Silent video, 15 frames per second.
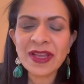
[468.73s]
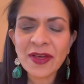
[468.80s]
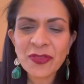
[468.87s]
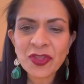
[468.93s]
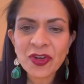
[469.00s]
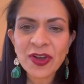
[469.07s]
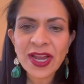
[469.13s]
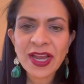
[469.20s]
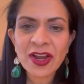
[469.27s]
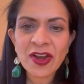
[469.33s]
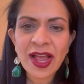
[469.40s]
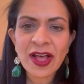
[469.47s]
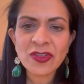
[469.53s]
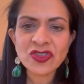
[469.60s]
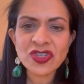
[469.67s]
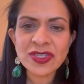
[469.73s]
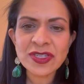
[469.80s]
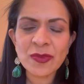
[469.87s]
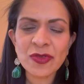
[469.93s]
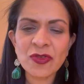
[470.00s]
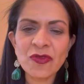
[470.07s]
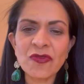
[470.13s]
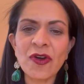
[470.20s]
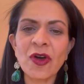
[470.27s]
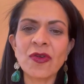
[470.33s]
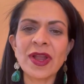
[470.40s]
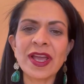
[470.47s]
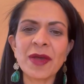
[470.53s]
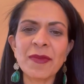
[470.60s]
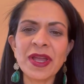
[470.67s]
their hair, LGW phone.
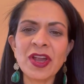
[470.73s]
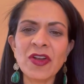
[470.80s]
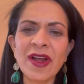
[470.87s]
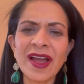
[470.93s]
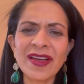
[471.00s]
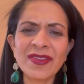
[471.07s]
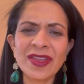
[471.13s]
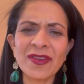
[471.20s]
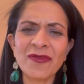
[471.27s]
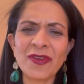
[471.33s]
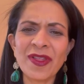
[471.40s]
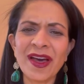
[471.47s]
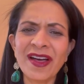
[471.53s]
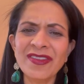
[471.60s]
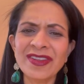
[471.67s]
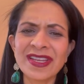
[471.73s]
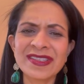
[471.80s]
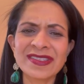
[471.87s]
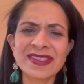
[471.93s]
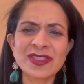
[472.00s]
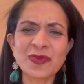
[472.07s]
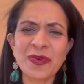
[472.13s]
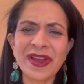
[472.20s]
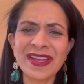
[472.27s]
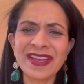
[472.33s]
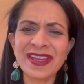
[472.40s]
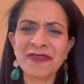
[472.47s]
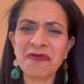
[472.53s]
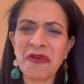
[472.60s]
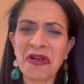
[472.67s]
I got my hair highlighted for the holidays, and it's breaking
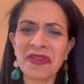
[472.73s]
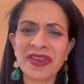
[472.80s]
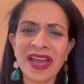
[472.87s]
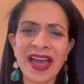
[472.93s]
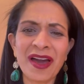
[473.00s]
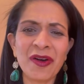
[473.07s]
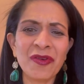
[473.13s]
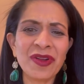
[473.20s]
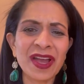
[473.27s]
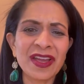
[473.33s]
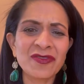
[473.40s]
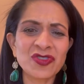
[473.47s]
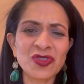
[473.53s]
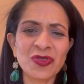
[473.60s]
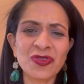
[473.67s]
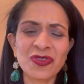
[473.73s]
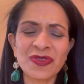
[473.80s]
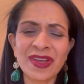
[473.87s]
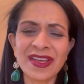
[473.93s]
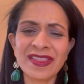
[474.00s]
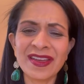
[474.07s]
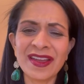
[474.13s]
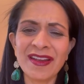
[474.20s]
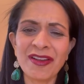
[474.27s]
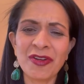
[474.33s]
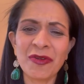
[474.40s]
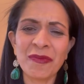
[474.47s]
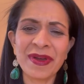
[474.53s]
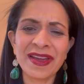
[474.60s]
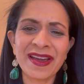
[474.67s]
and falling out. I have shoulder length hair.
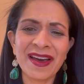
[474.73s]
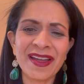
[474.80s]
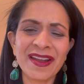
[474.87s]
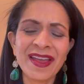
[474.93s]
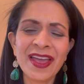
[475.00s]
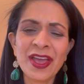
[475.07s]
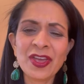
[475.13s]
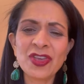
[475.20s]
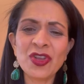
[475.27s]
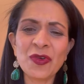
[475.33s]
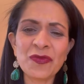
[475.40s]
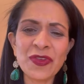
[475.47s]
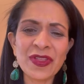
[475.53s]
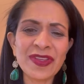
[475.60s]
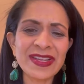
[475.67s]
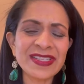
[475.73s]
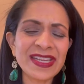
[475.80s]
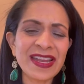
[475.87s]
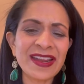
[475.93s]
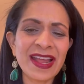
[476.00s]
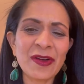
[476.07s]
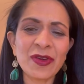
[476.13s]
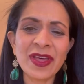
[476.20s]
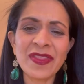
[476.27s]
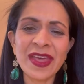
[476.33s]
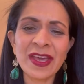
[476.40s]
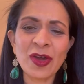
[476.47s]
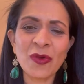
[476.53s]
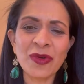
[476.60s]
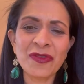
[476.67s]
Oh my God. You don't feel like dating now? Can they
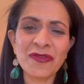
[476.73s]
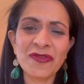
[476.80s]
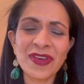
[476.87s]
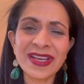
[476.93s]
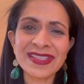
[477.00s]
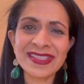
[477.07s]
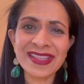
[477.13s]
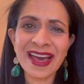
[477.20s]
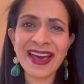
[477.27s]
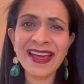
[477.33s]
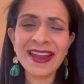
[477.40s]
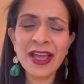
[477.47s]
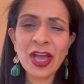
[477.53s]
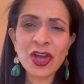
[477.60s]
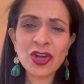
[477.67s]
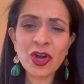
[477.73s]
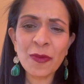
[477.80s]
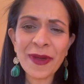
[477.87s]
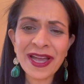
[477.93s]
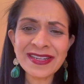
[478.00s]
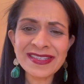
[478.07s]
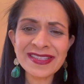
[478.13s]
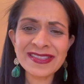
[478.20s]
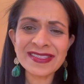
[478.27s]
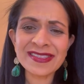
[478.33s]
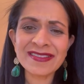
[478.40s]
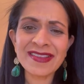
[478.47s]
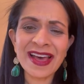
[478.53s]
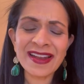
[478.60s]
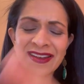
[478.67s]
go and fix that? Go back to the
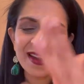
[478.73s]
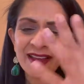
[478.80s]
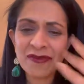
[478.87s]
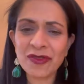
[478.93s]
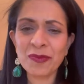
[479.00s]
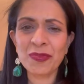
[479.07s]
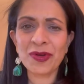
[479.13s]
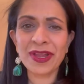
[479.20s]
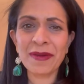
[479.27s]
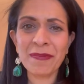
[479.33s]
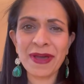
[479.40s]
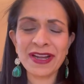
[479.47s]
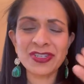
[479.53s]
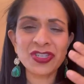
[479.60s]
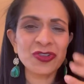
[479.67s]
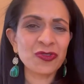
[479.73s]
salon and have them bring it back to your